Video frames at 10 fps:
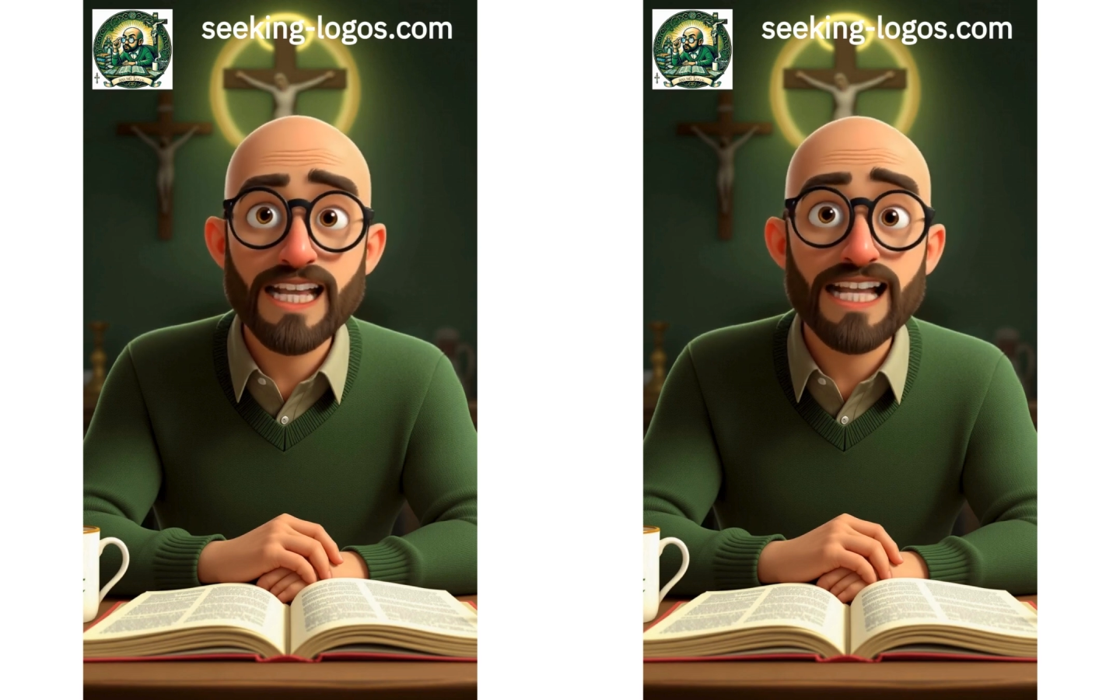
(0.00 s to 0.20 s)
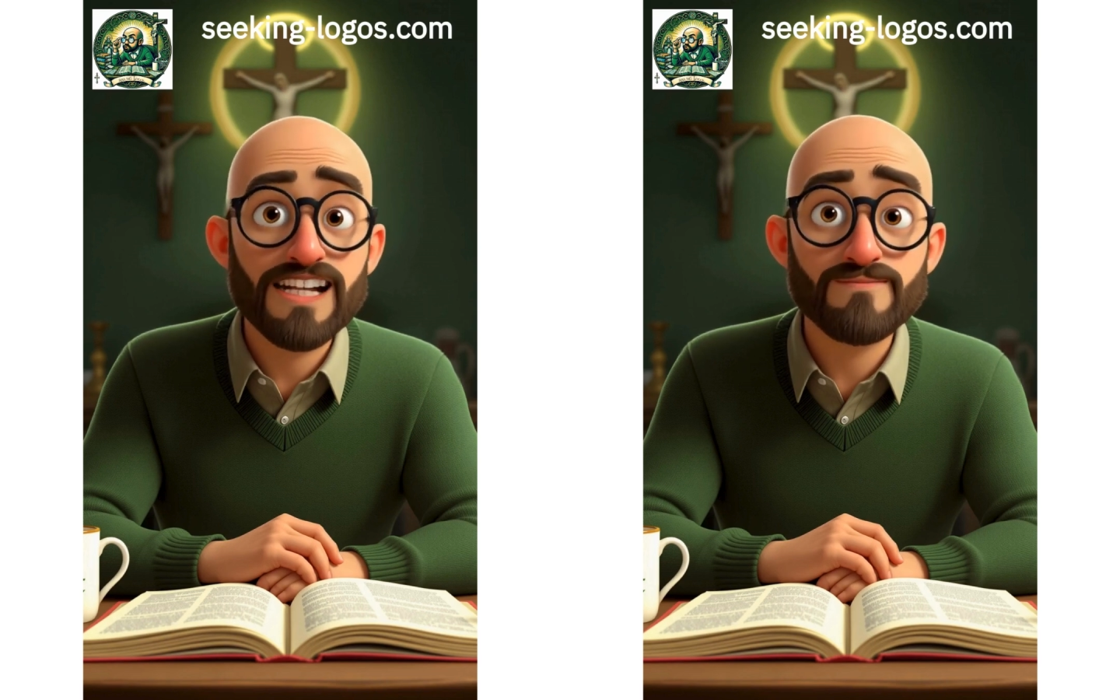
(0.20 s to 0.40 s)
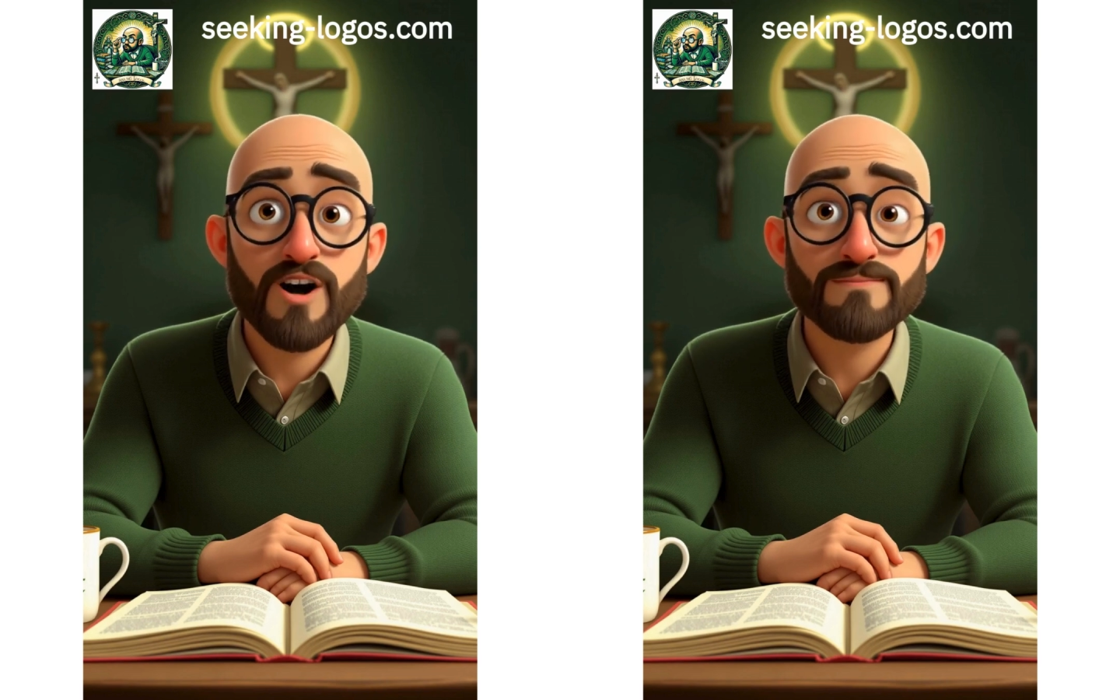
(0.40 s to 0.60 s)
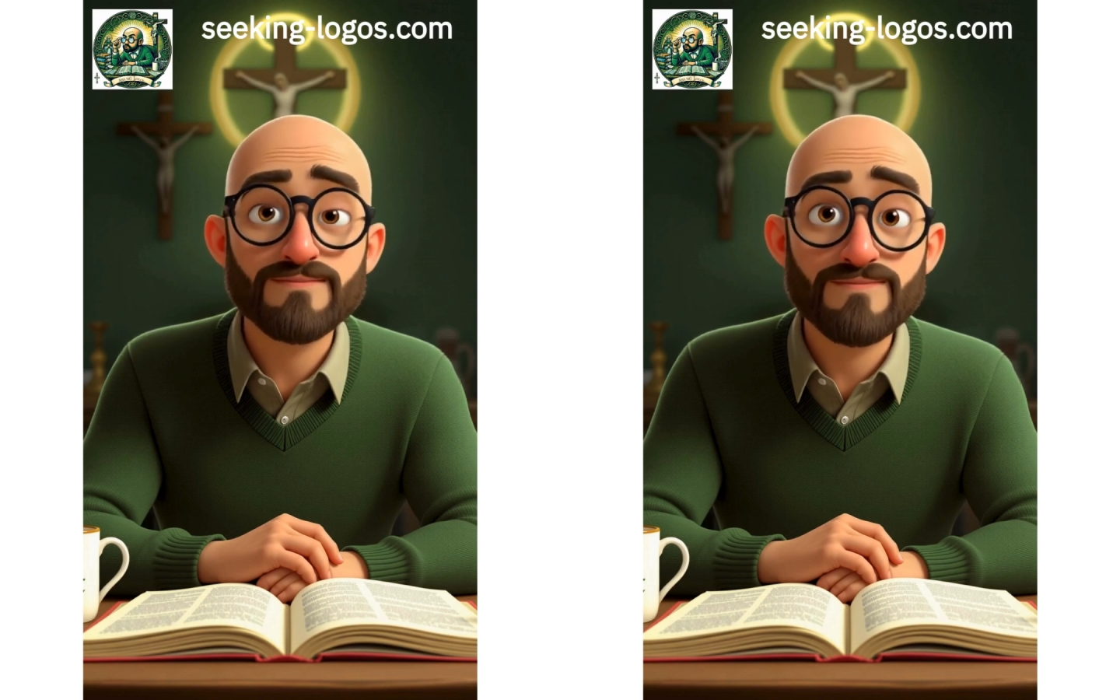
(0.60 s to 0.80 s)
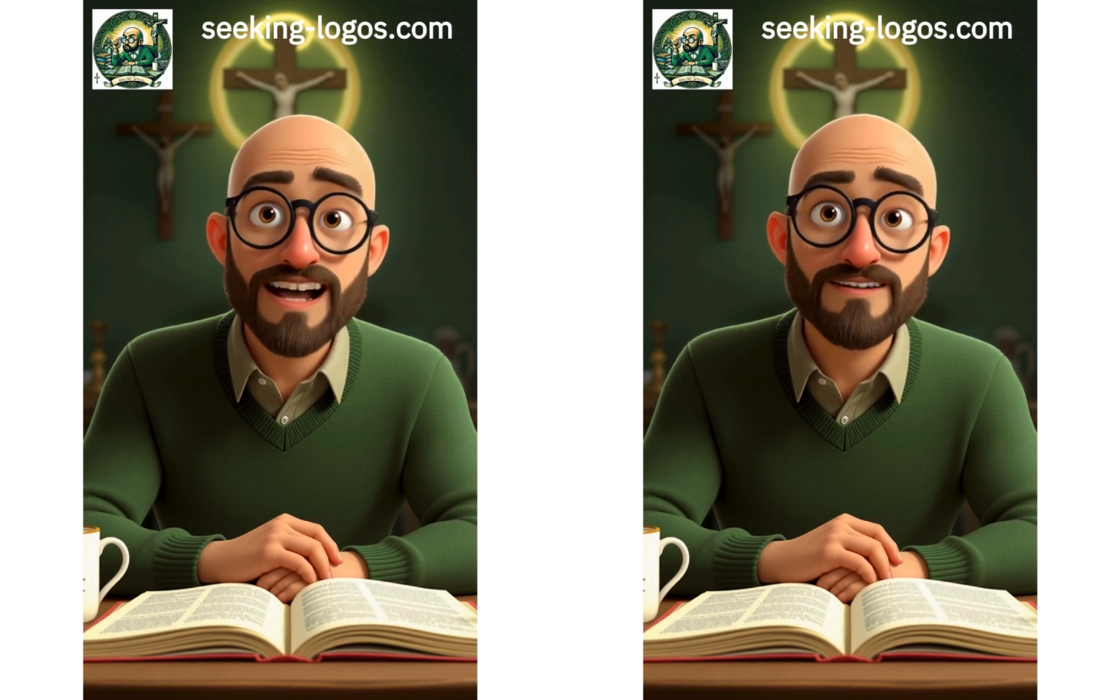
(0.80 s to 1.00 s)
he forms a
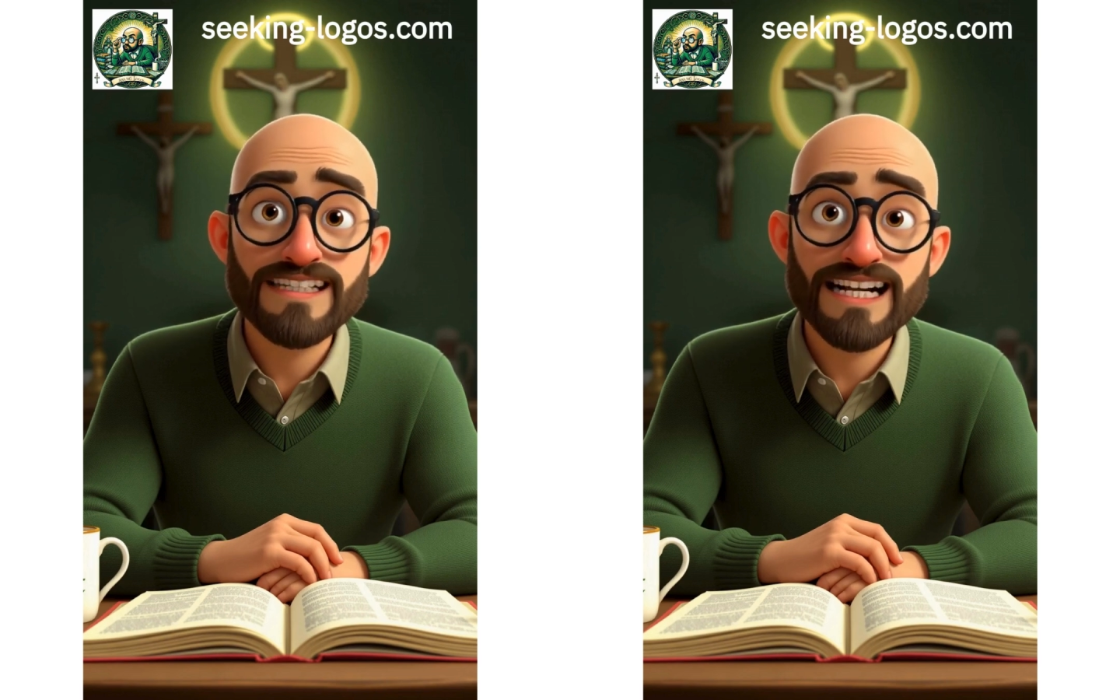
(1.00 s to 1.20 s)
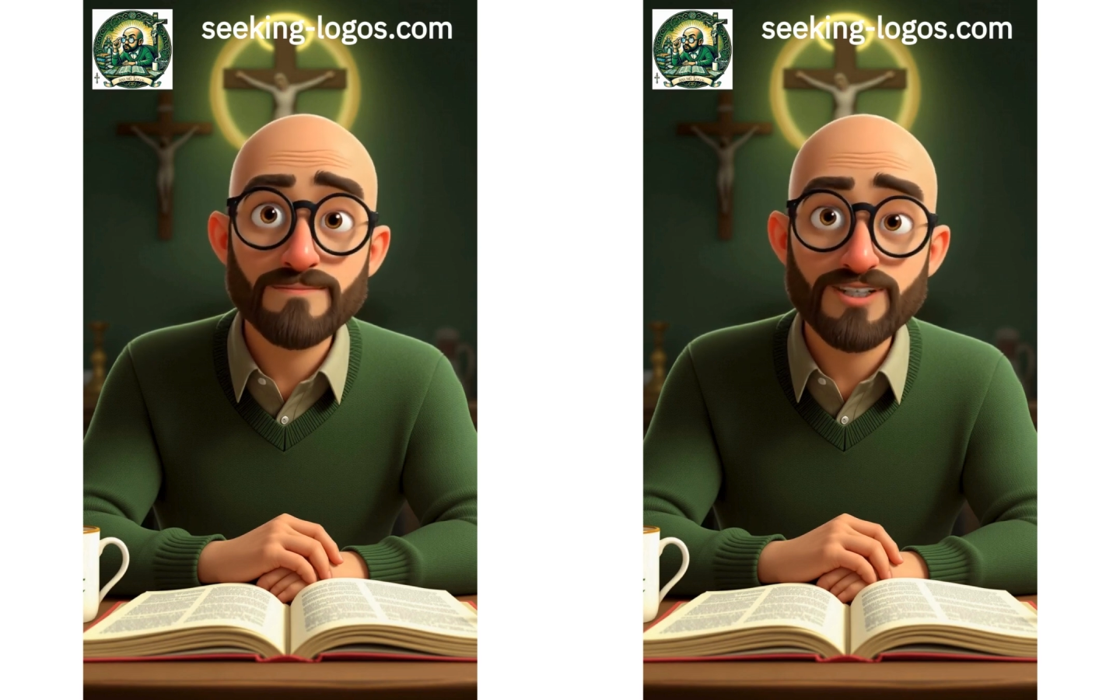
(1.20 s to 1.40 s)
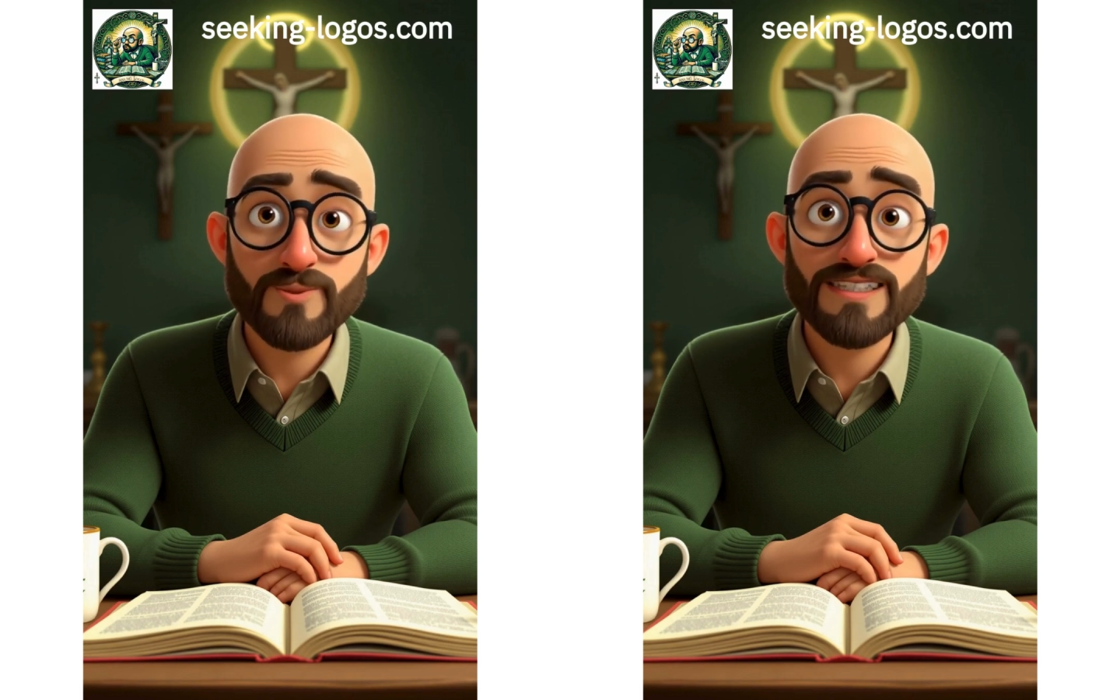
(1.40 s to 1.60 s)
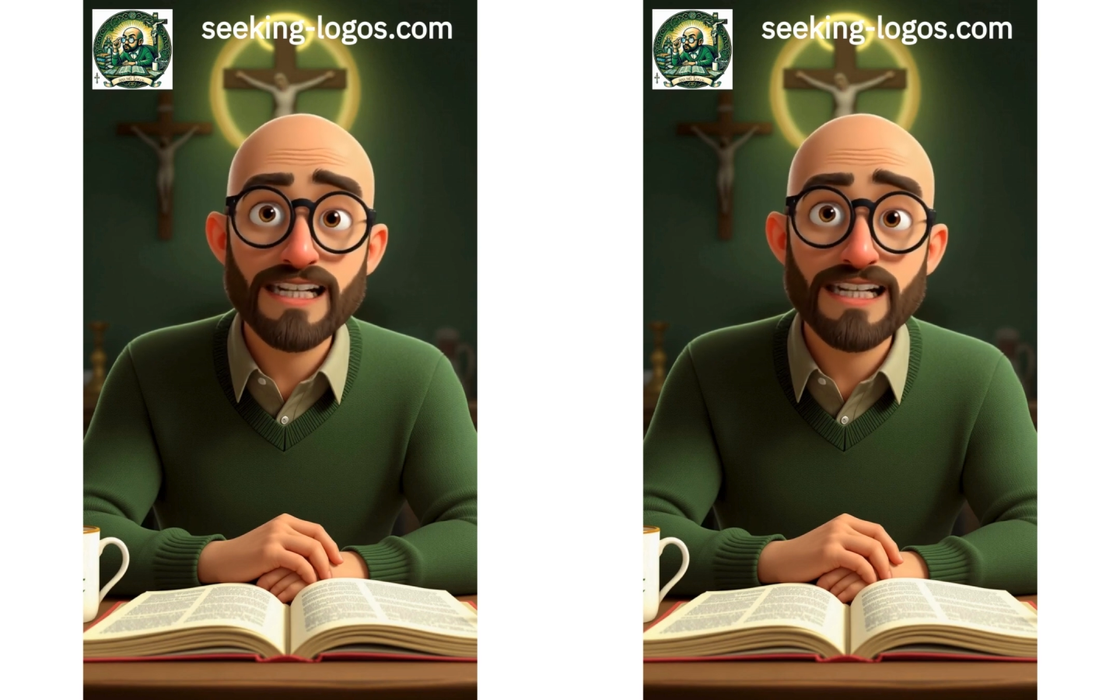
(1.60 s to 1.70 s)
vital link between